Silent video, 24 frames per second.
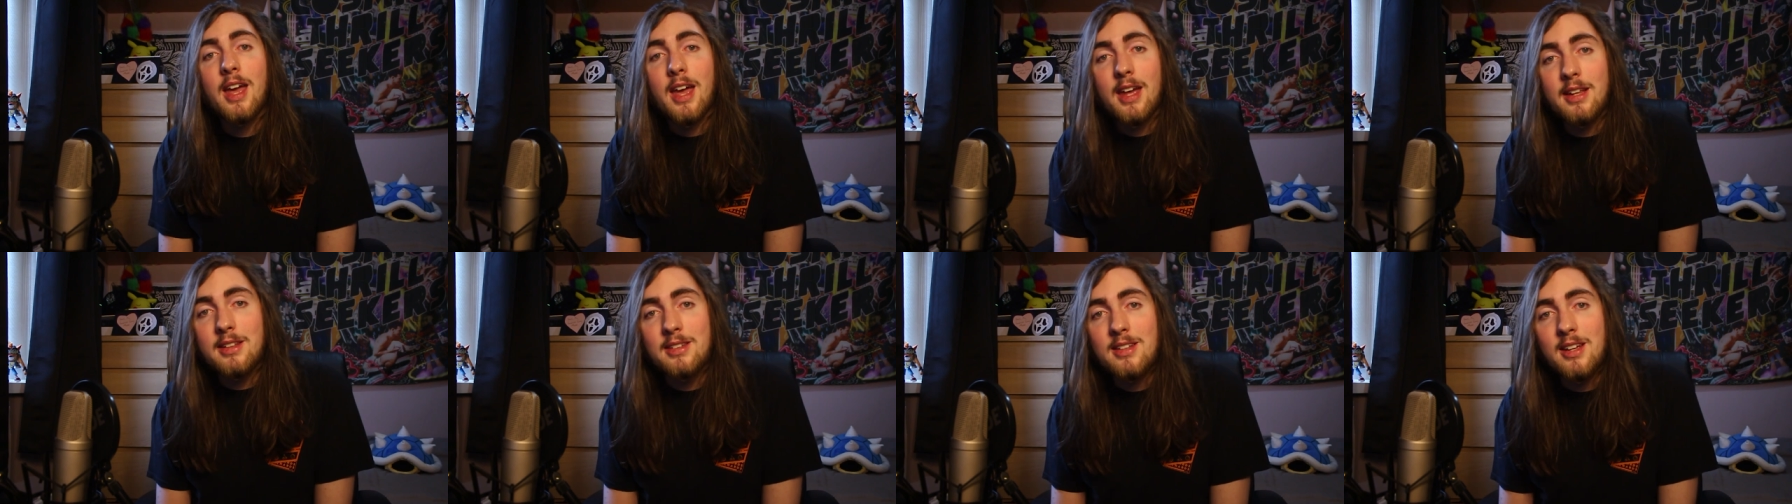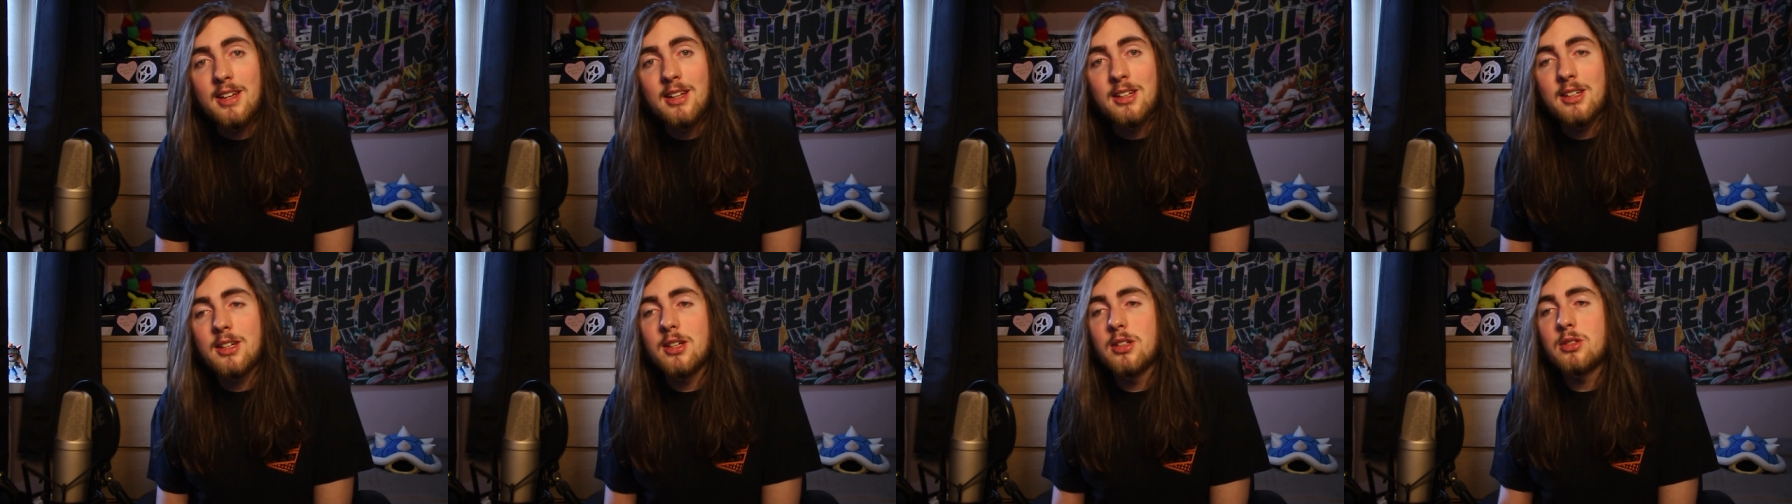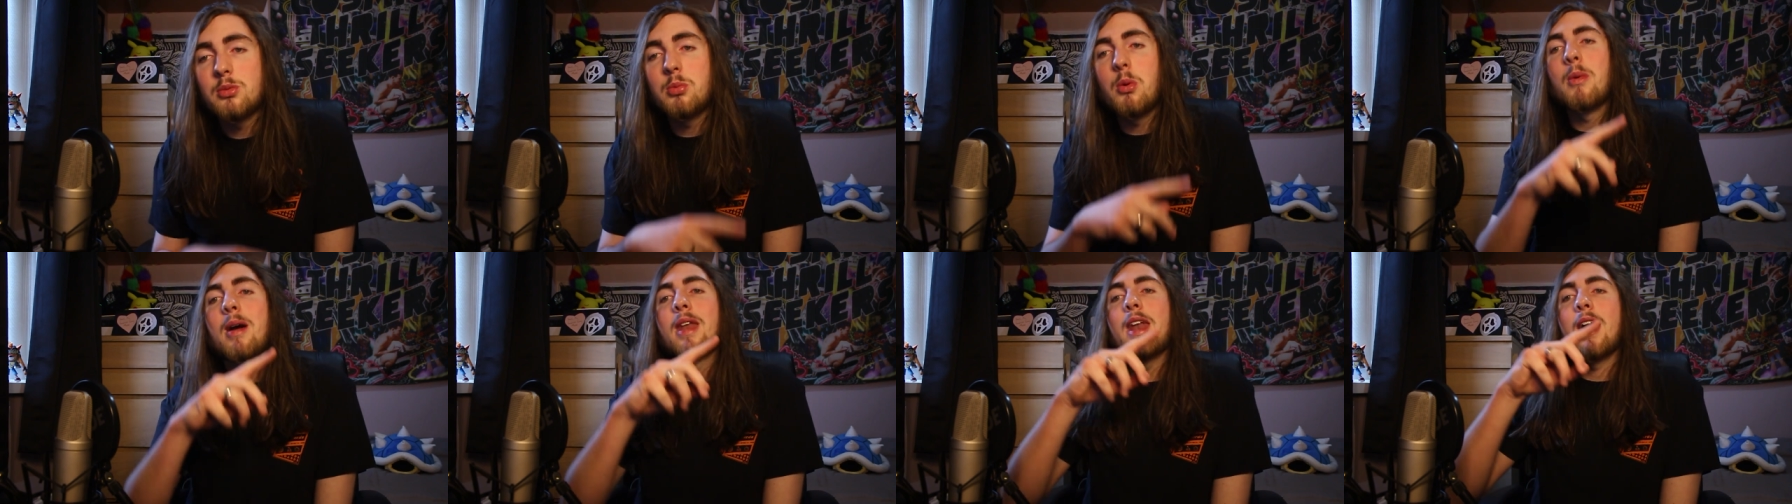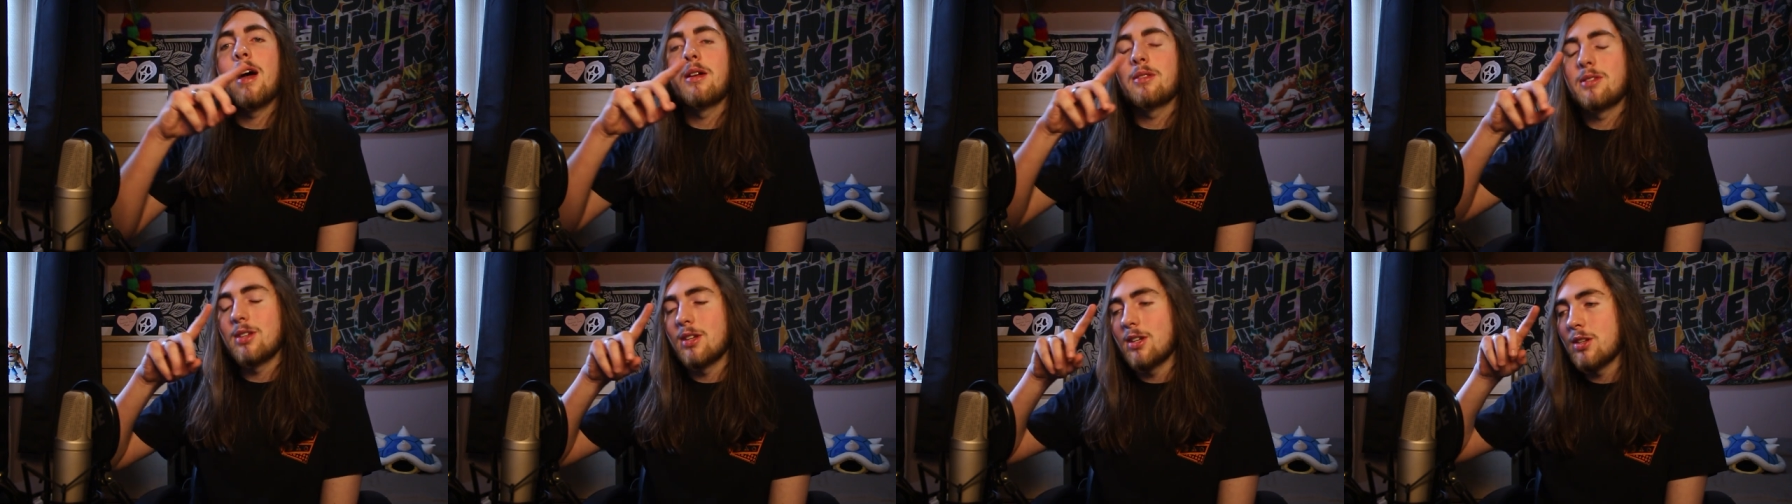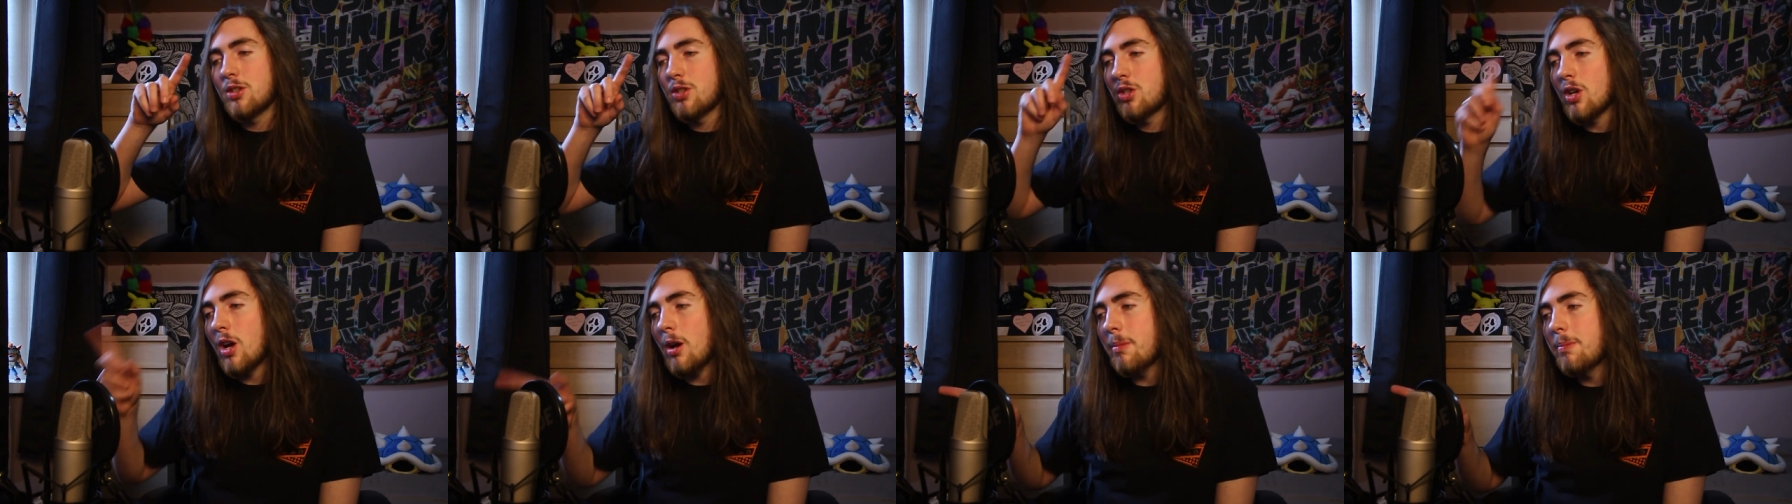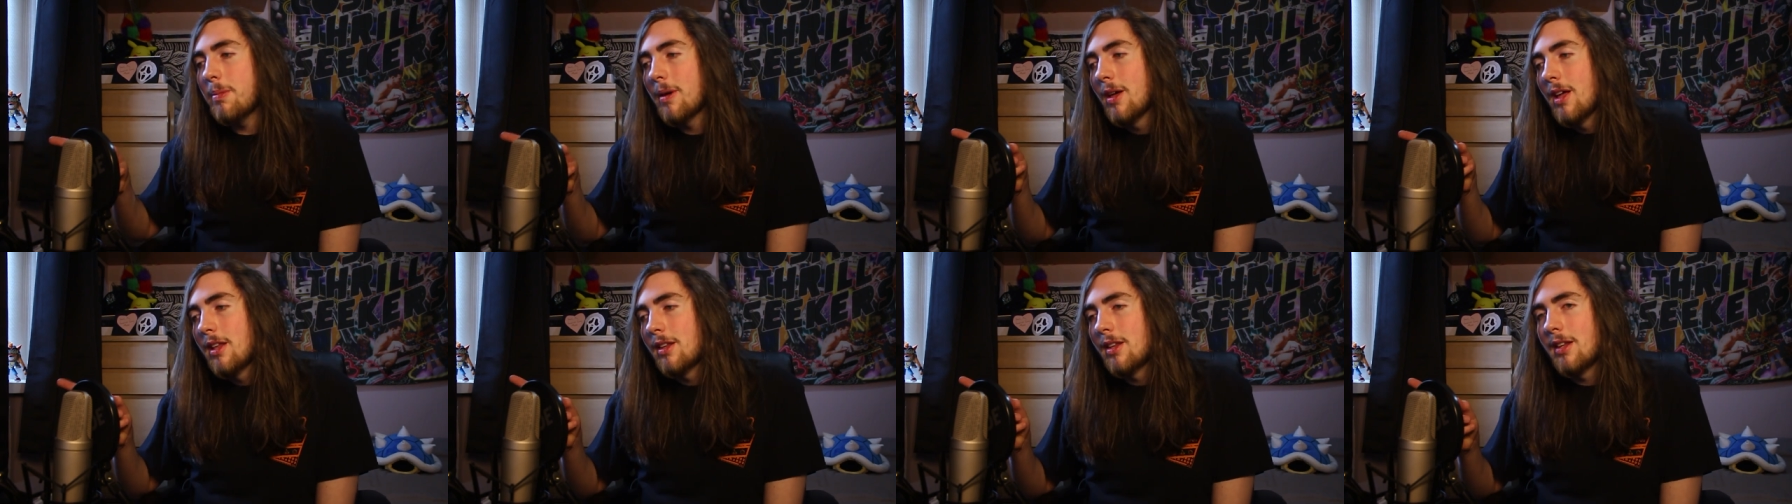it did, because we went out to the
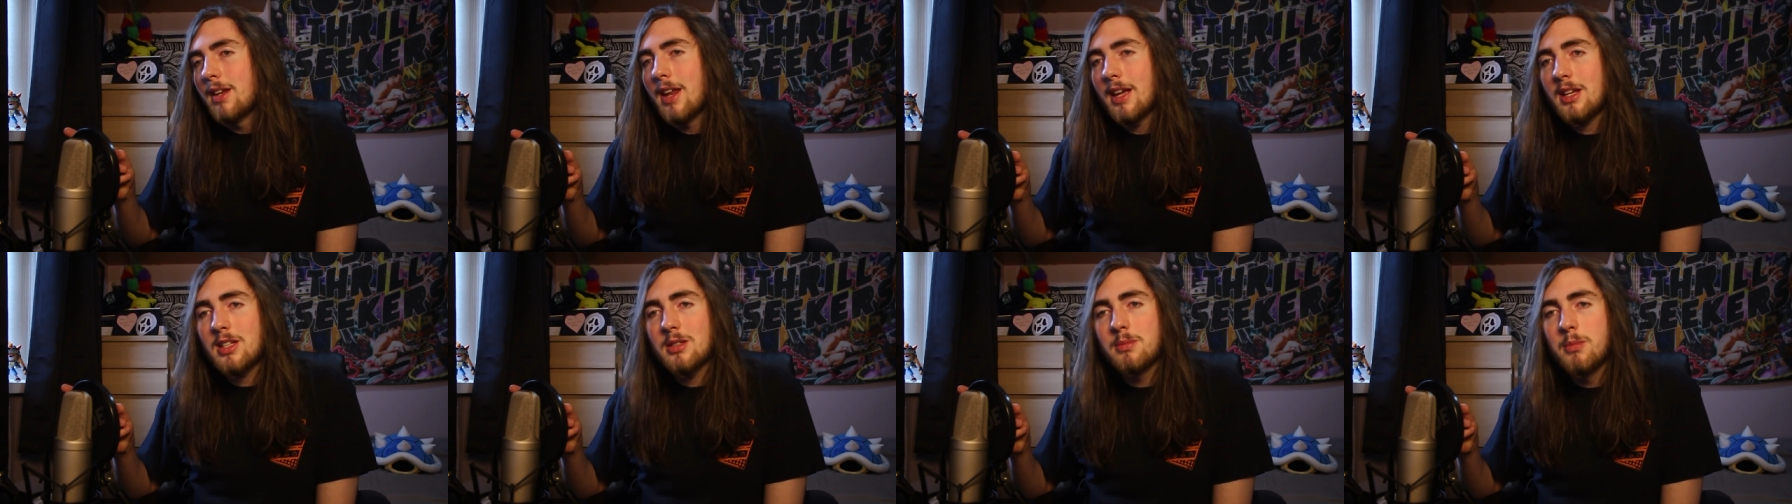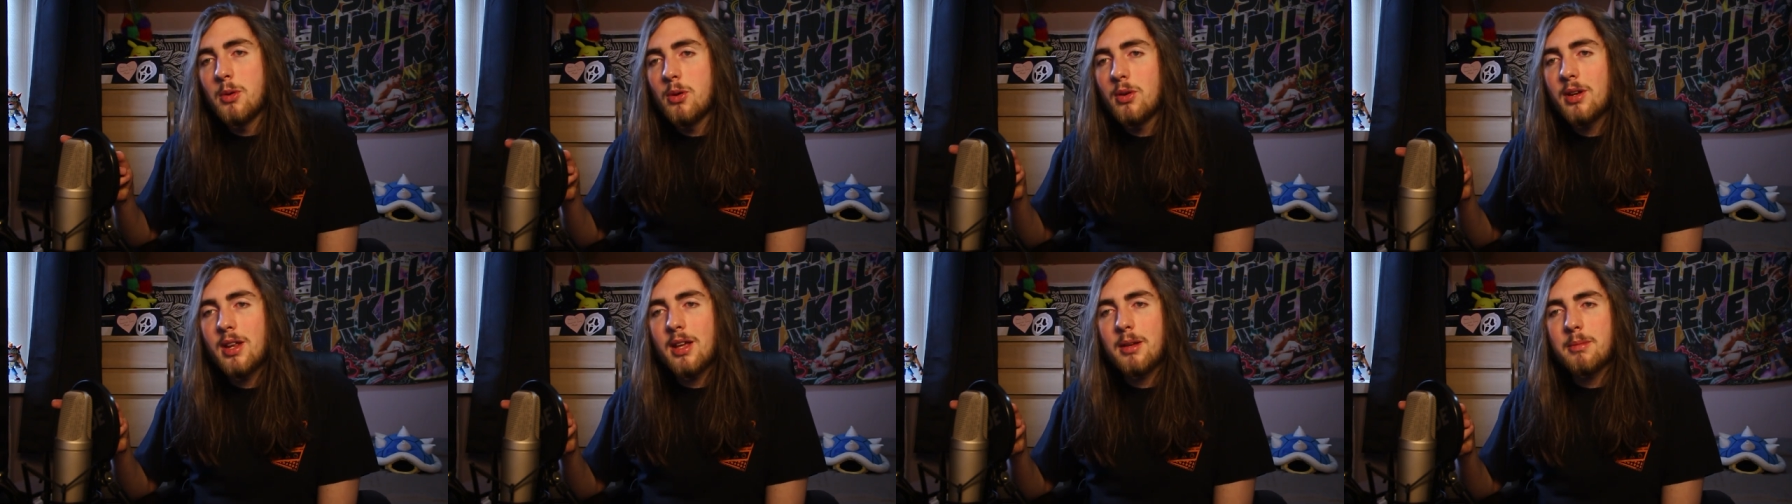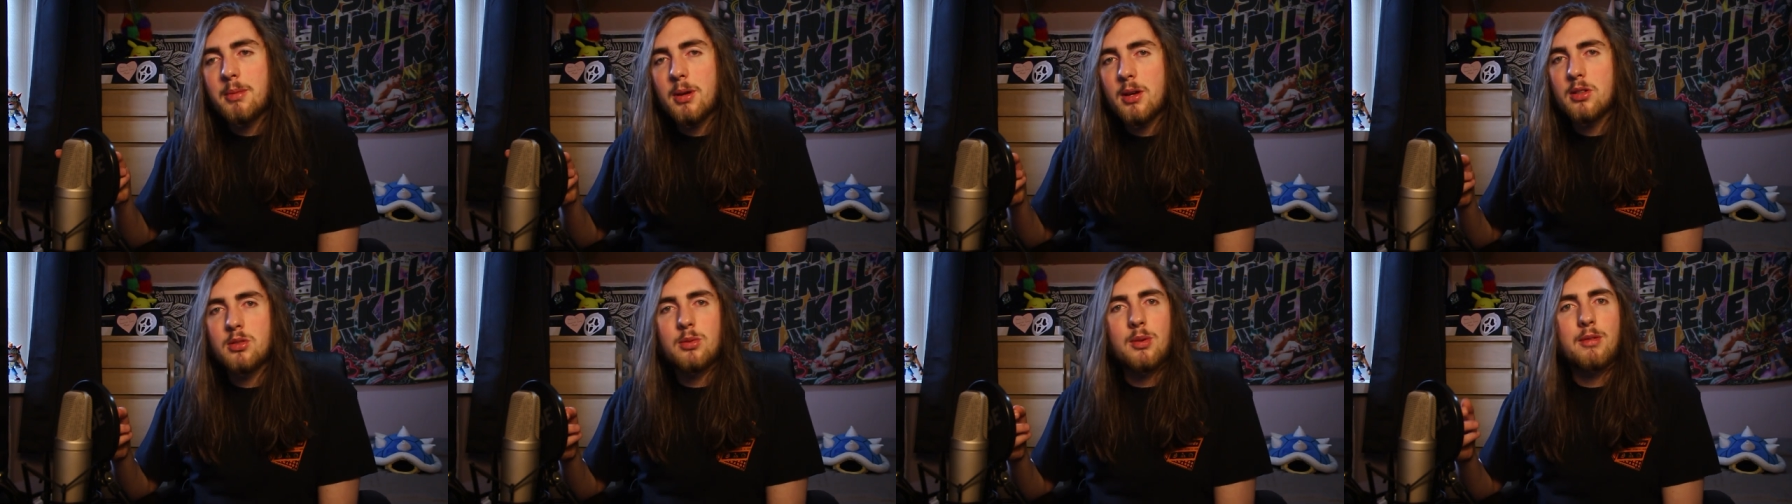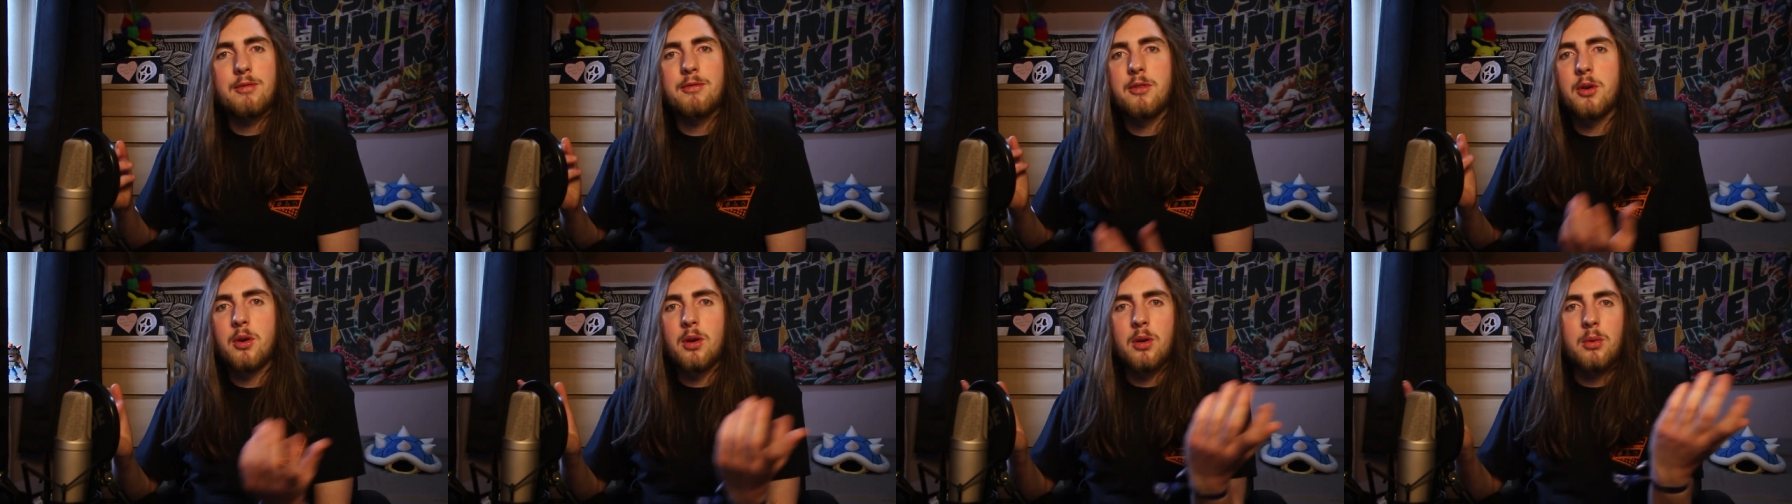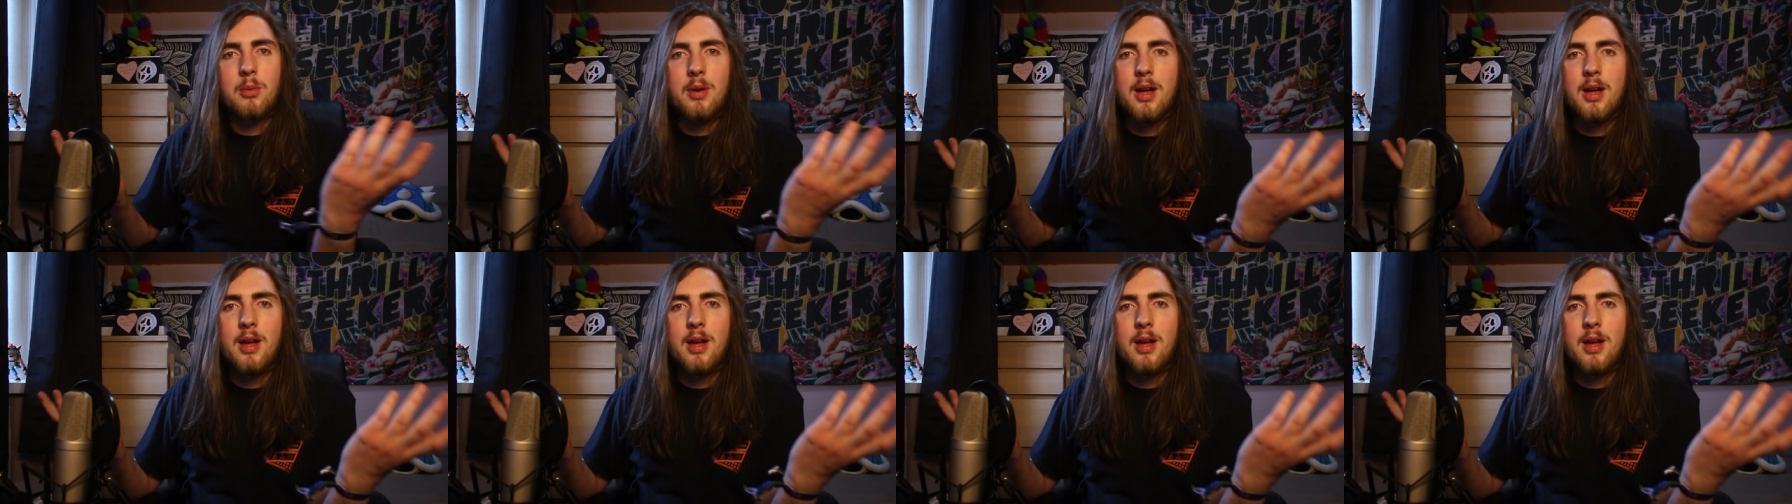shop the next morning because we thought,